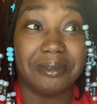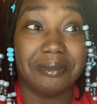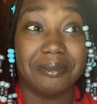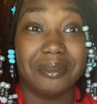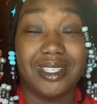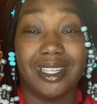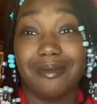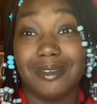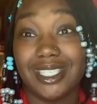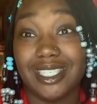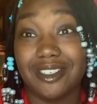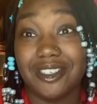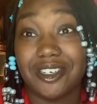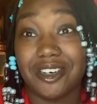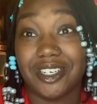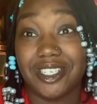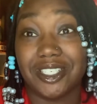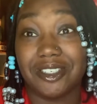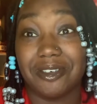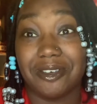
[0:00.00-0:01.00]
let me see your
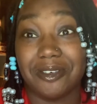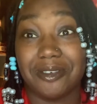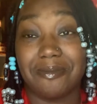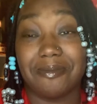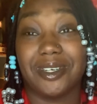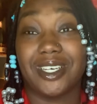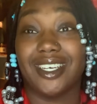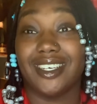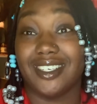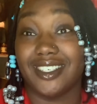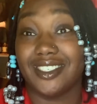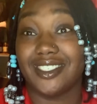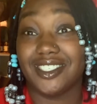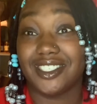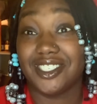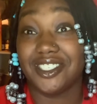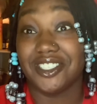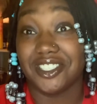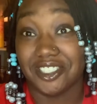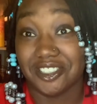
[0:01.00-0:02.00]
transcript, because
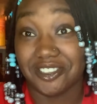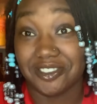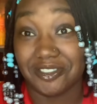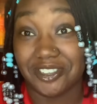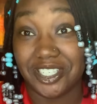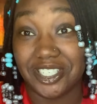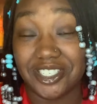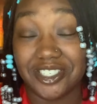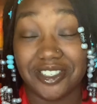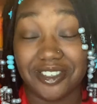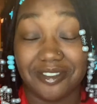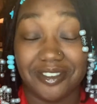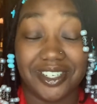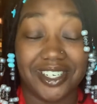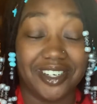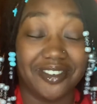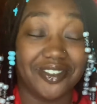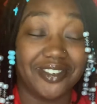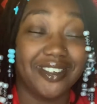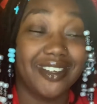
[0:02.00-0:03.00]
she took his wrench or
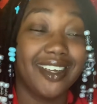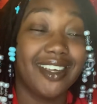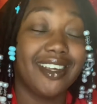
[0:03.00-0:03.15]
whatever.